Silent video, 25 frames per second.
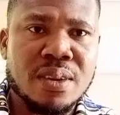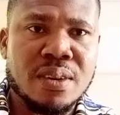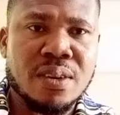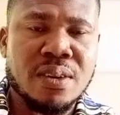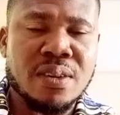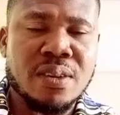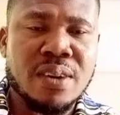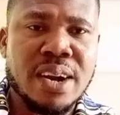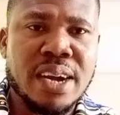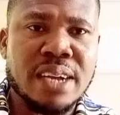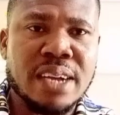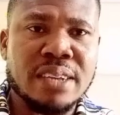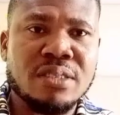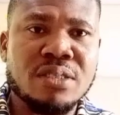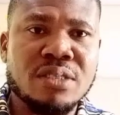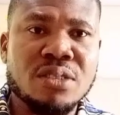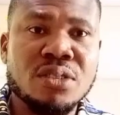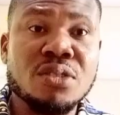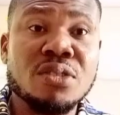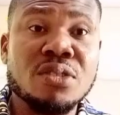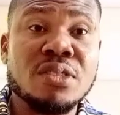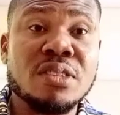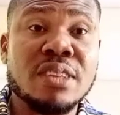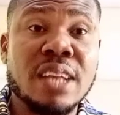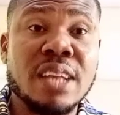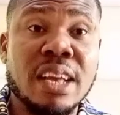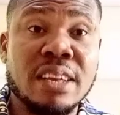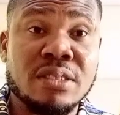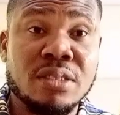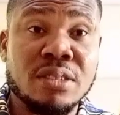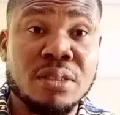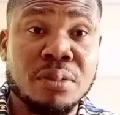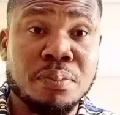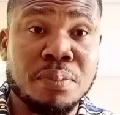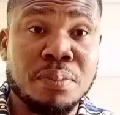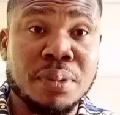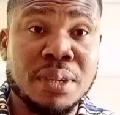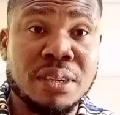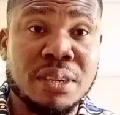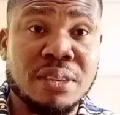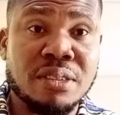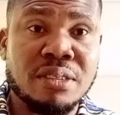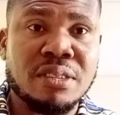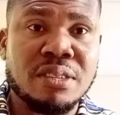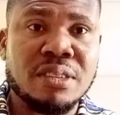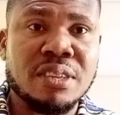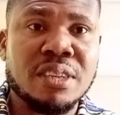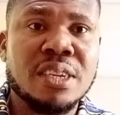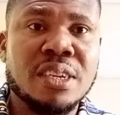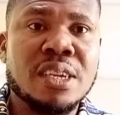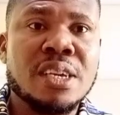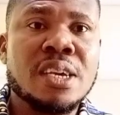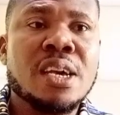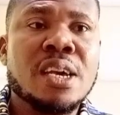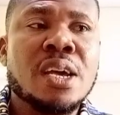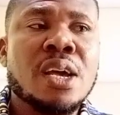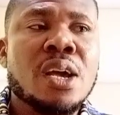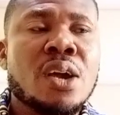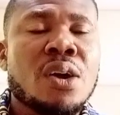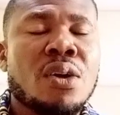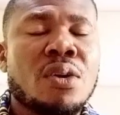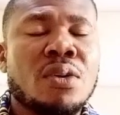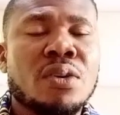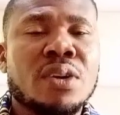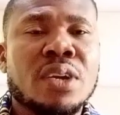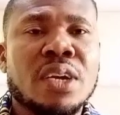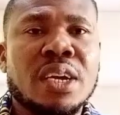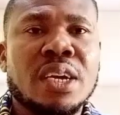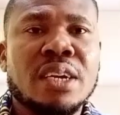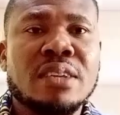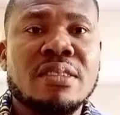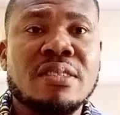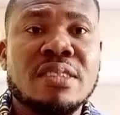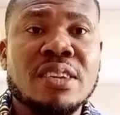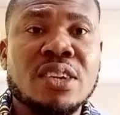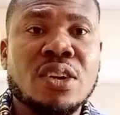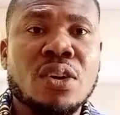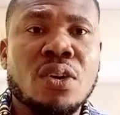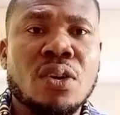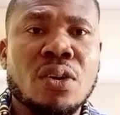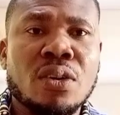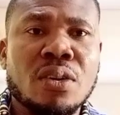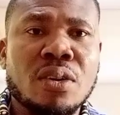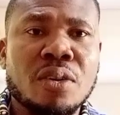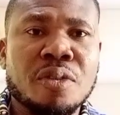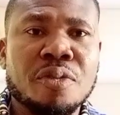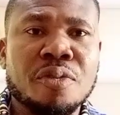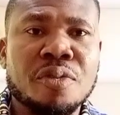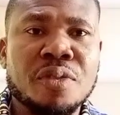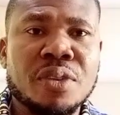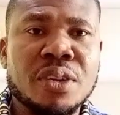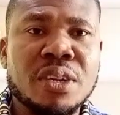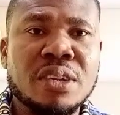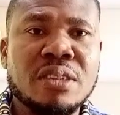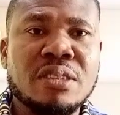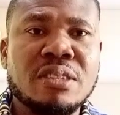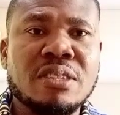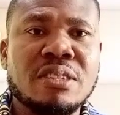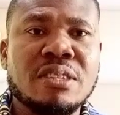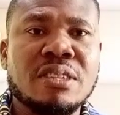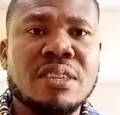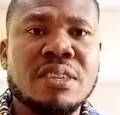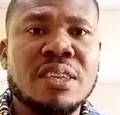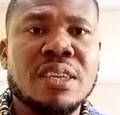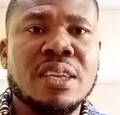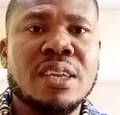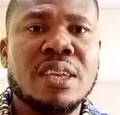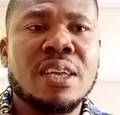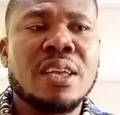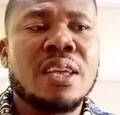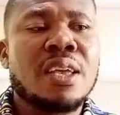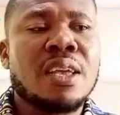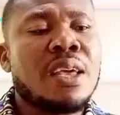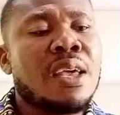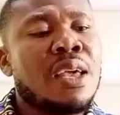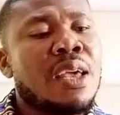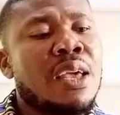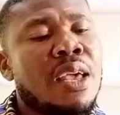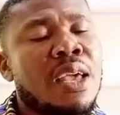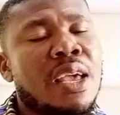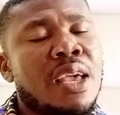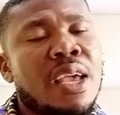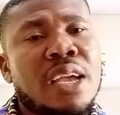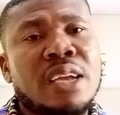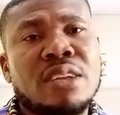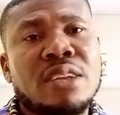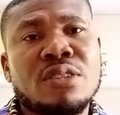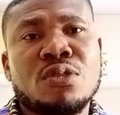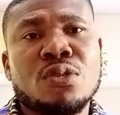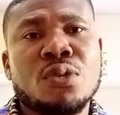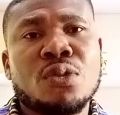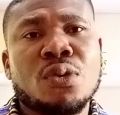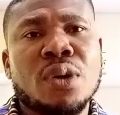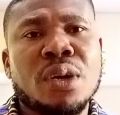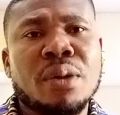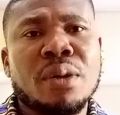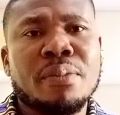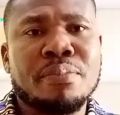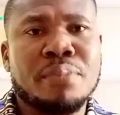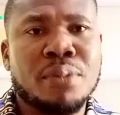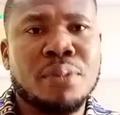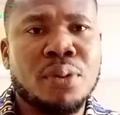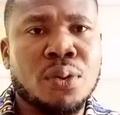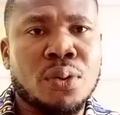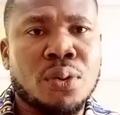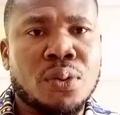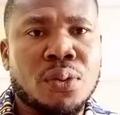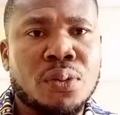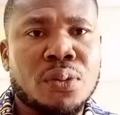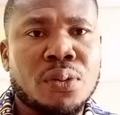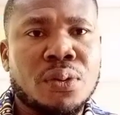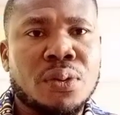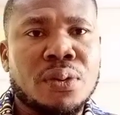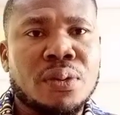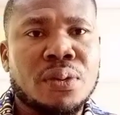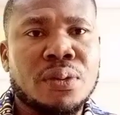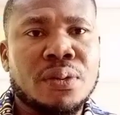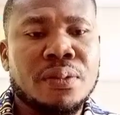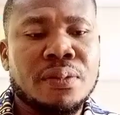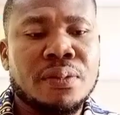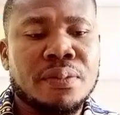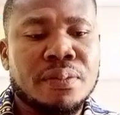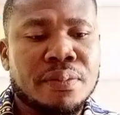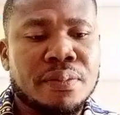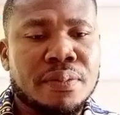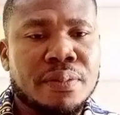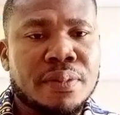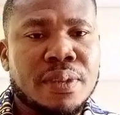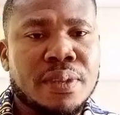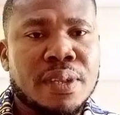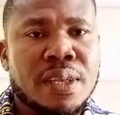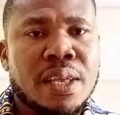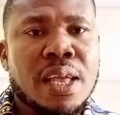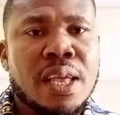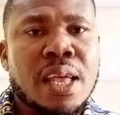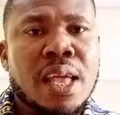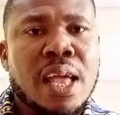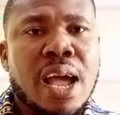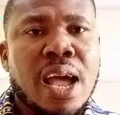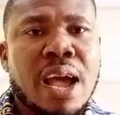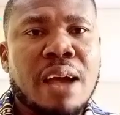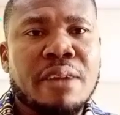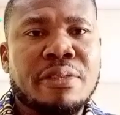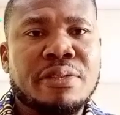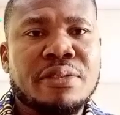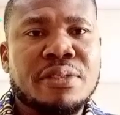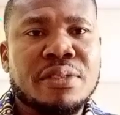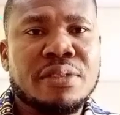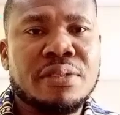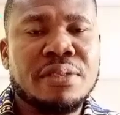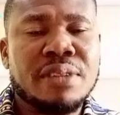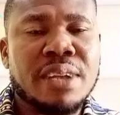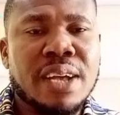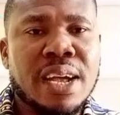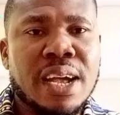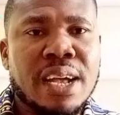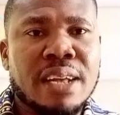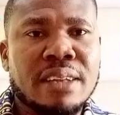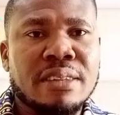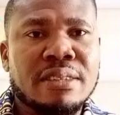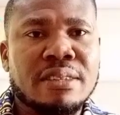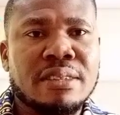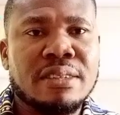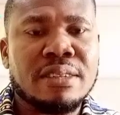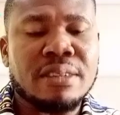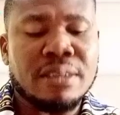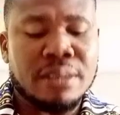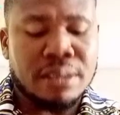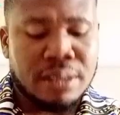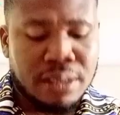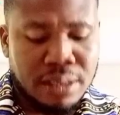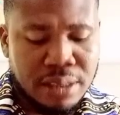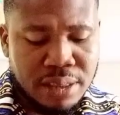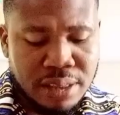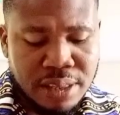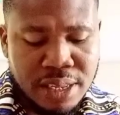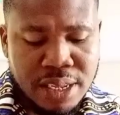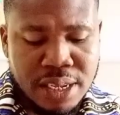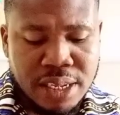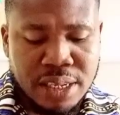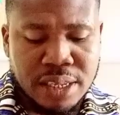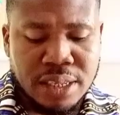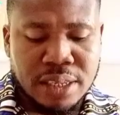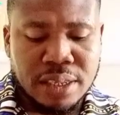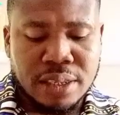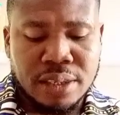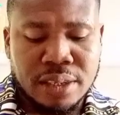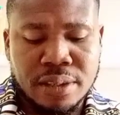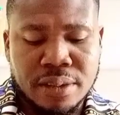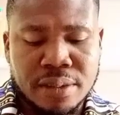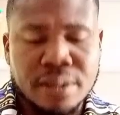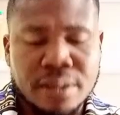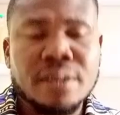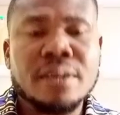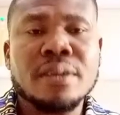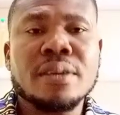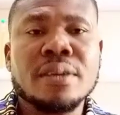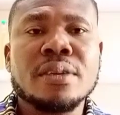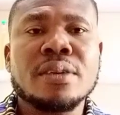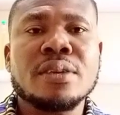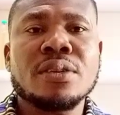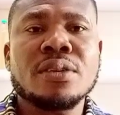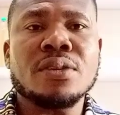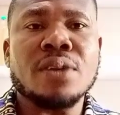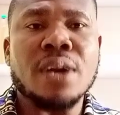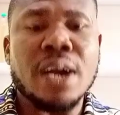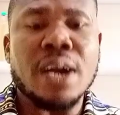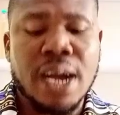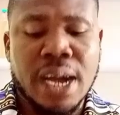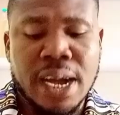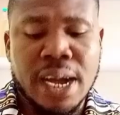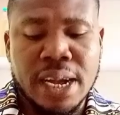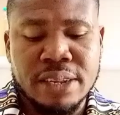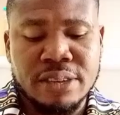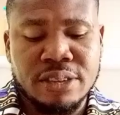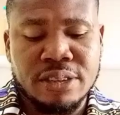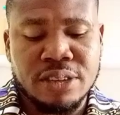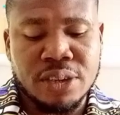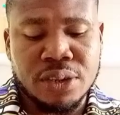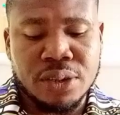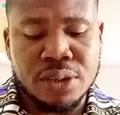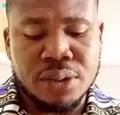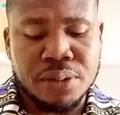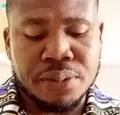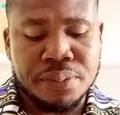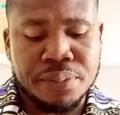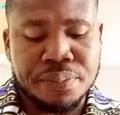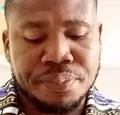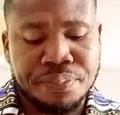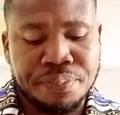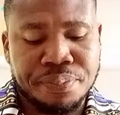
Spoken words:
Alright, use it as your base. Okay, take all of it into a bowl. After that, then you add your